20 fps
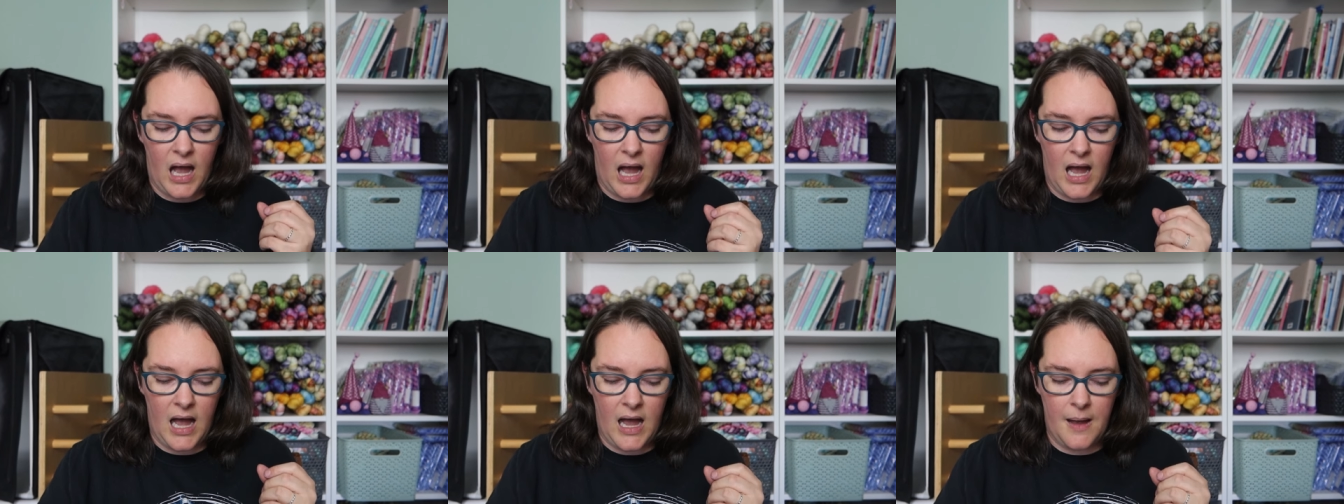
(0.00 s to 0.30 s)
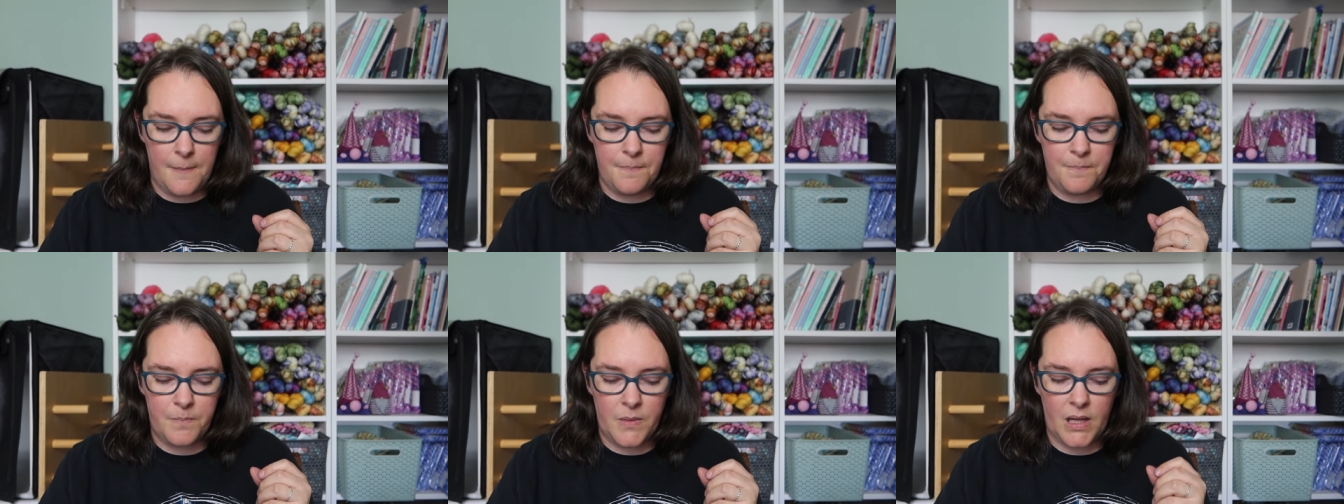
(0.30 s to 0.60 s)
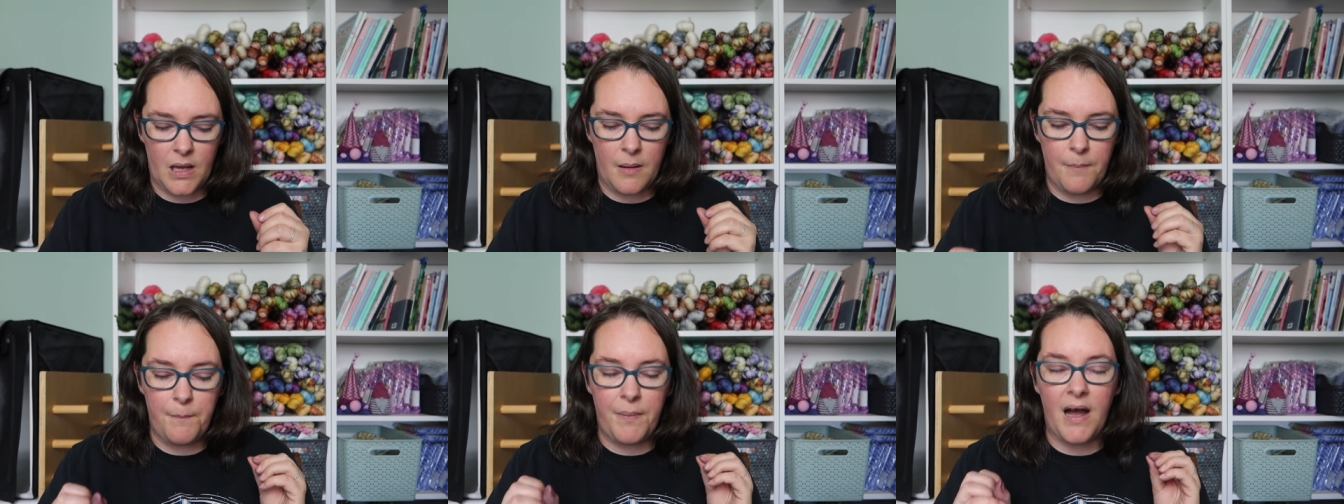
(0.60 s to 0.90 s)

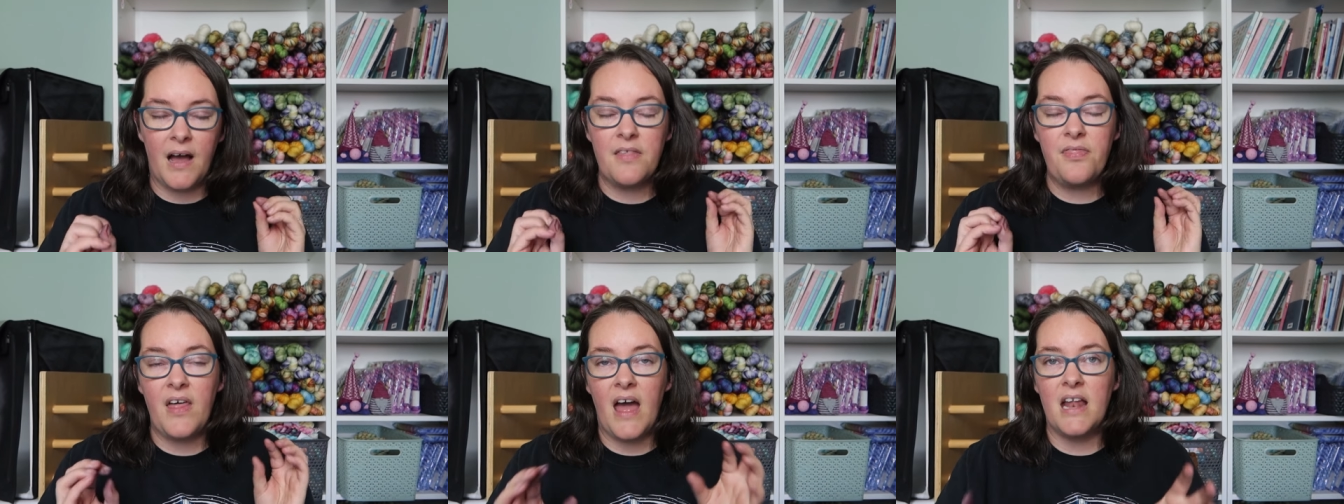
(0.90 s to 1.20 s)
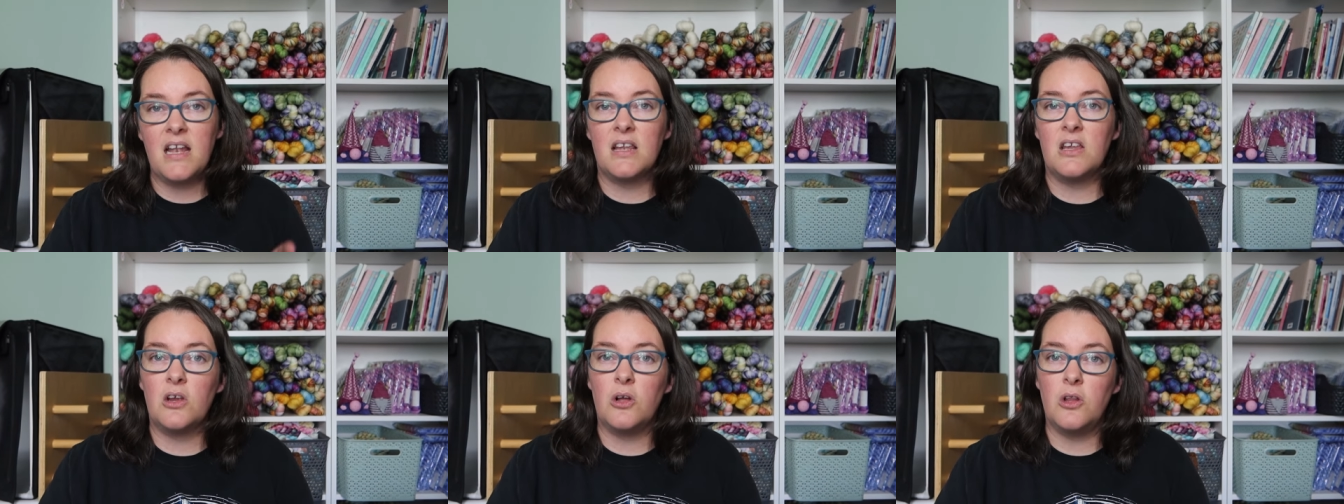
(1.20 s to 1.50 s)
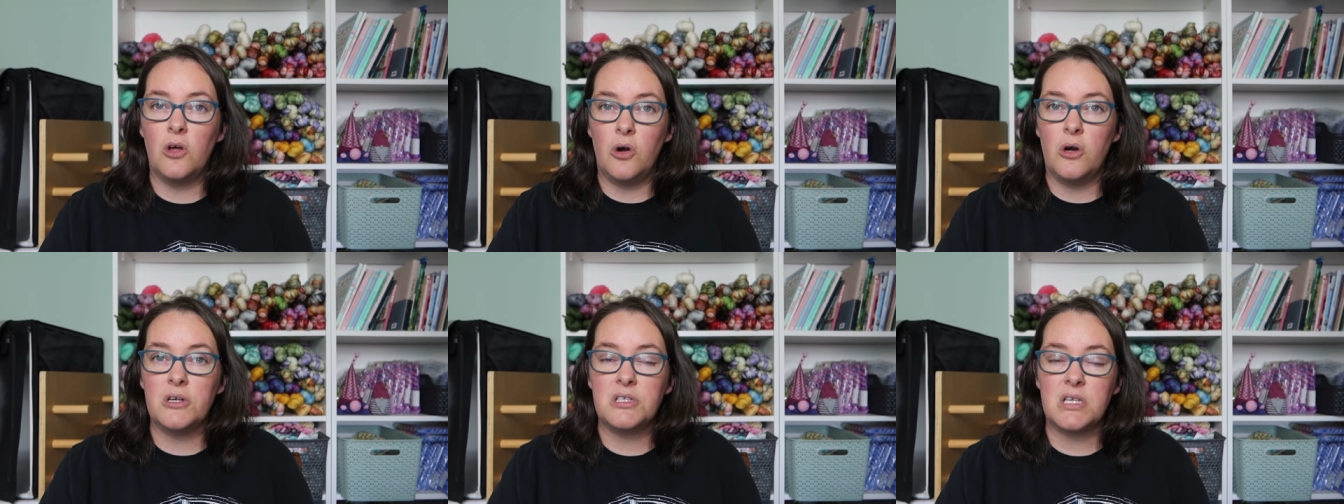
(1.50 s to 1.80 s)
But then
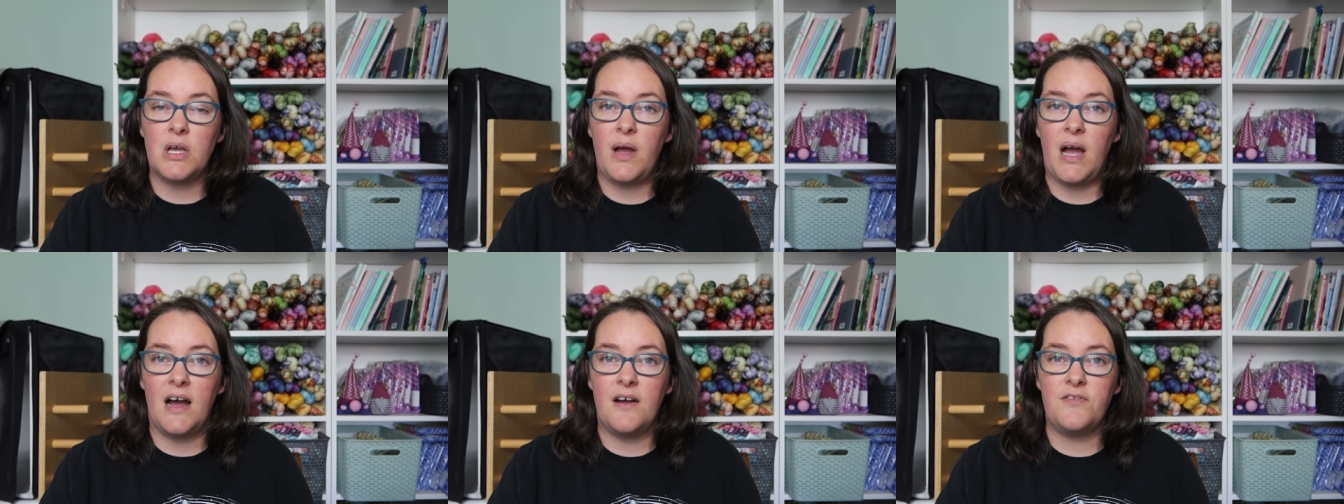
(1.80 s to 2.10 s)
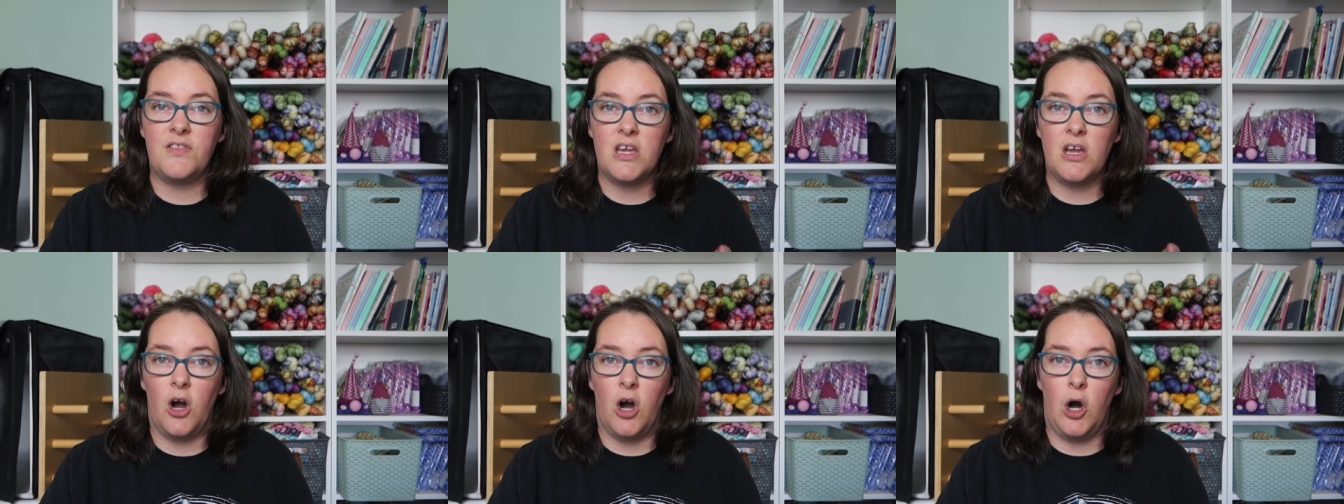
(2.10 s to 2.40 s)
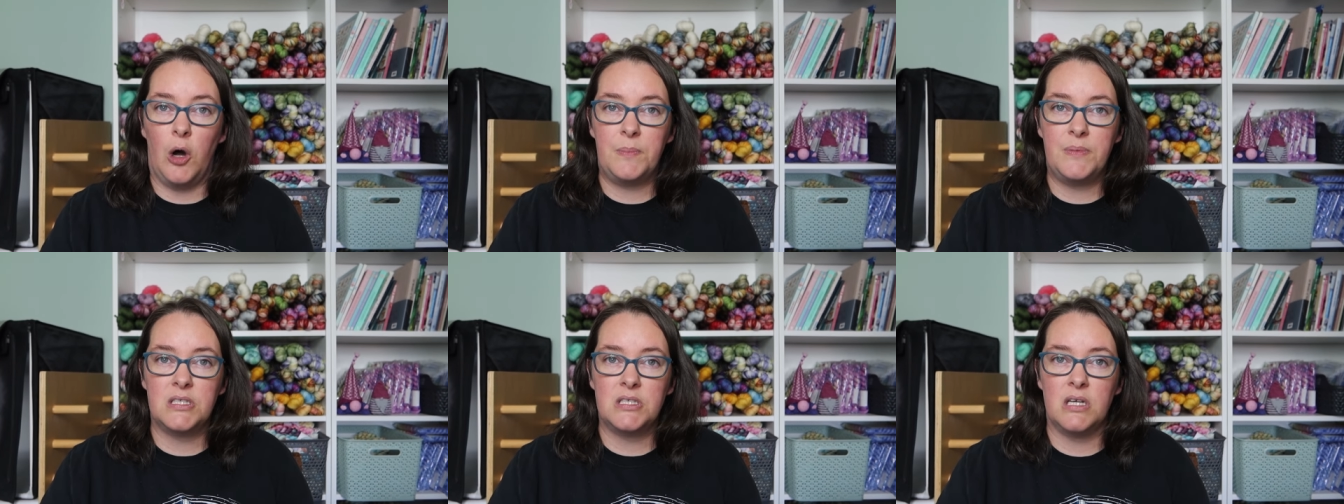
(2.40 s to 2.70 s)
you'll also have the
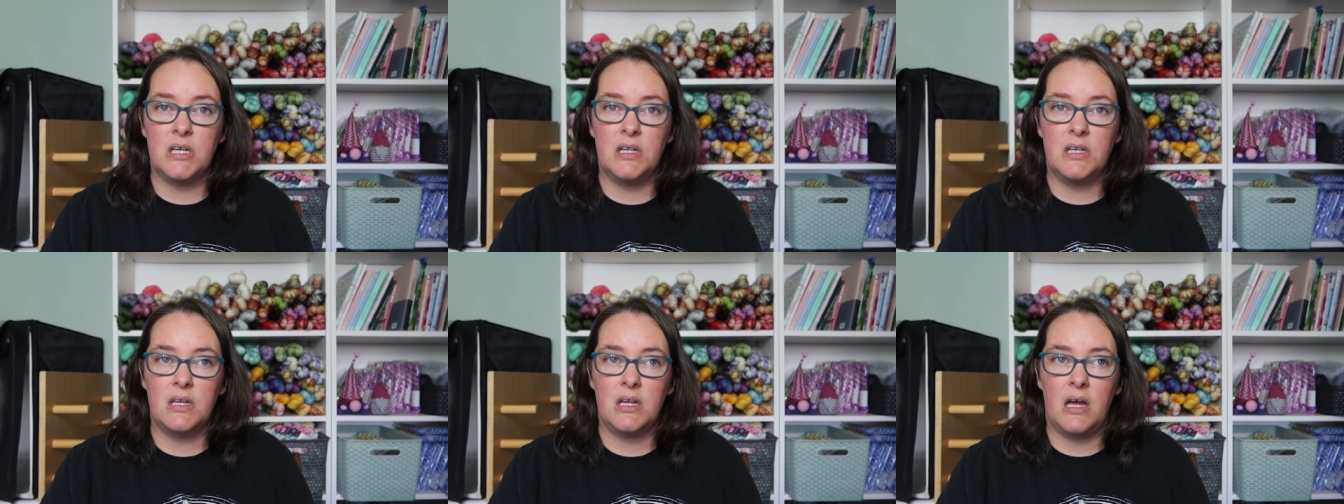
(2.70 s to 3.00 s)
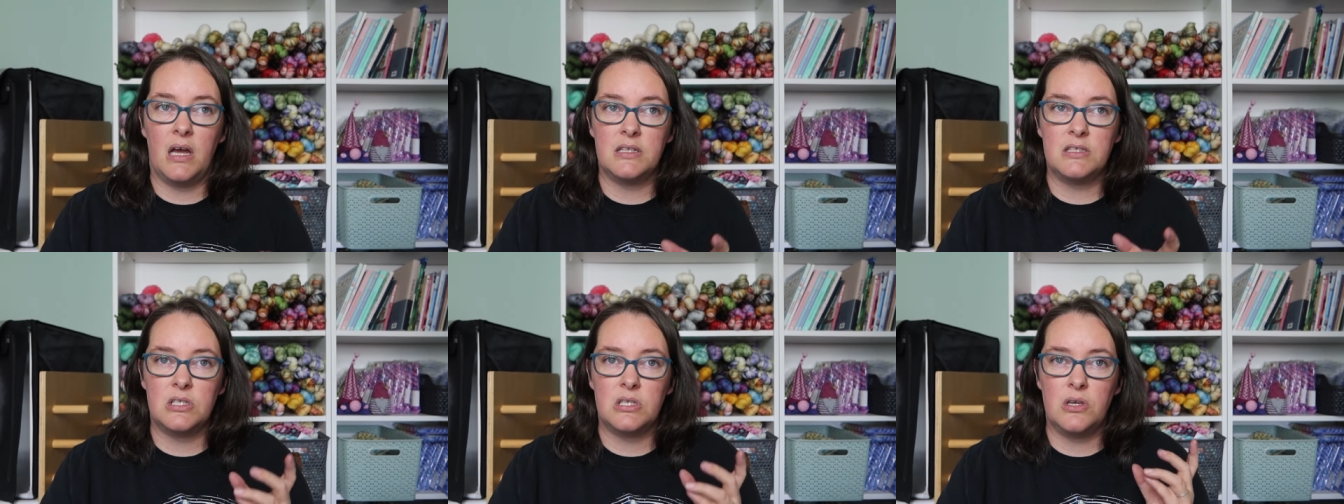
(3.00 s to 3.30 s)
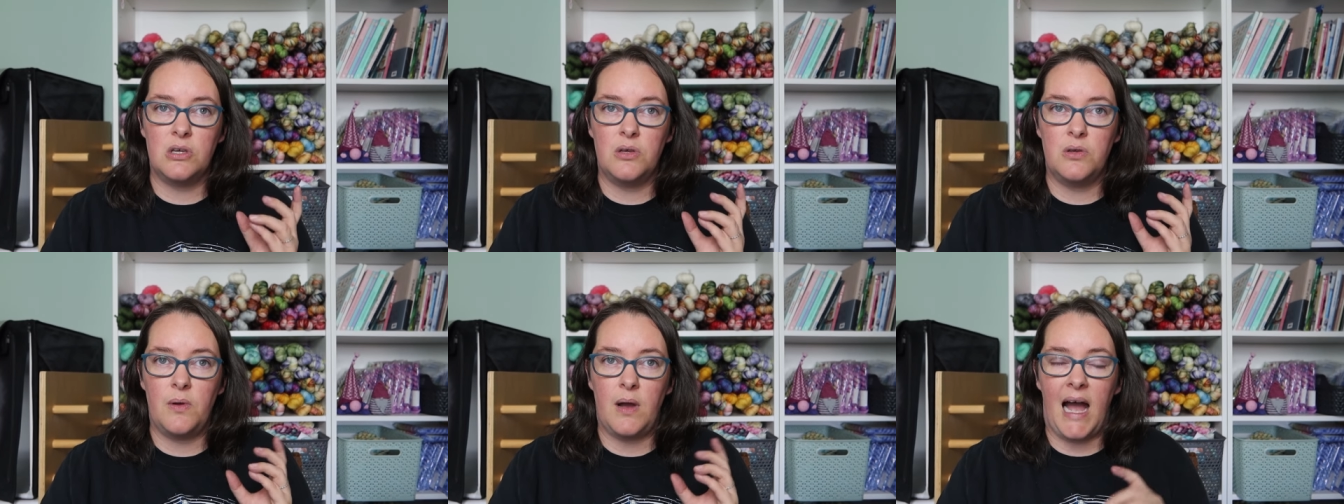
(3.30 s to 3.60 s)
option
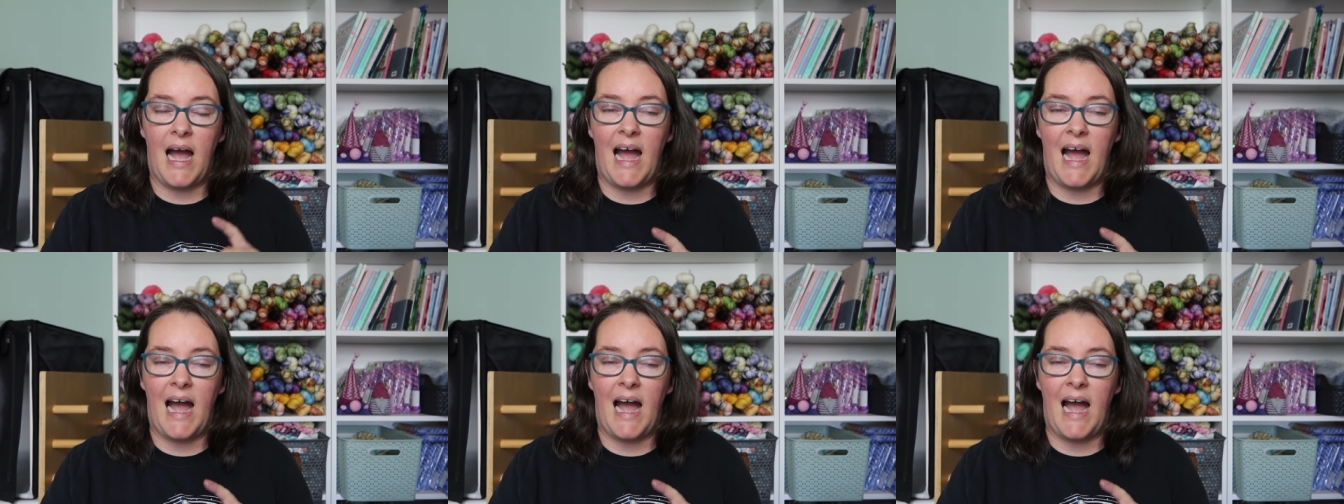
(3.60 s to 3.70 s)
to